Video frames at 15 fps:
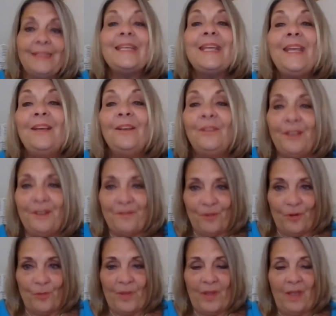it's healing
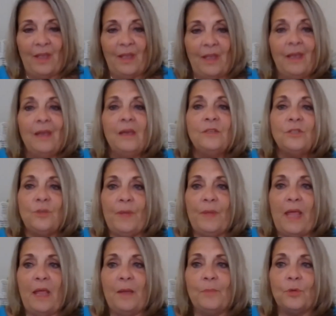for me to
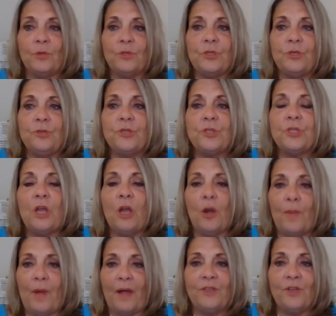be able to share
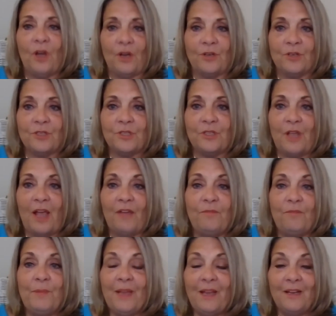my daughter's life,
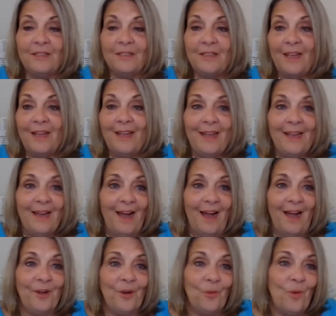because
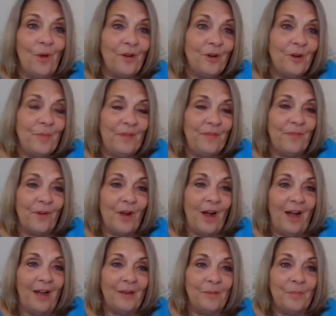I don't want her to be
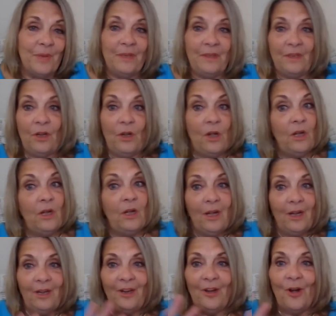forgotten, but
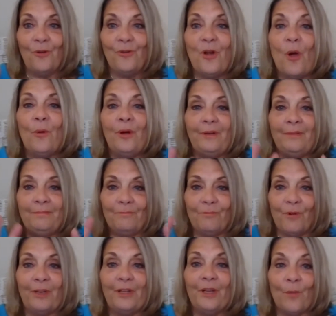you know, no one
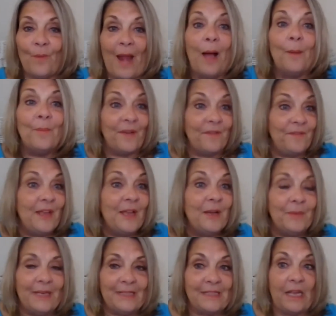really around my
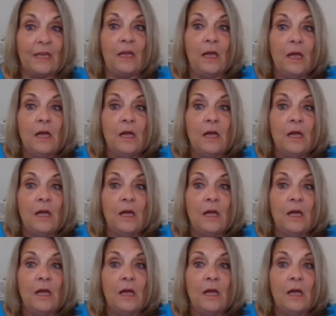family, it's like,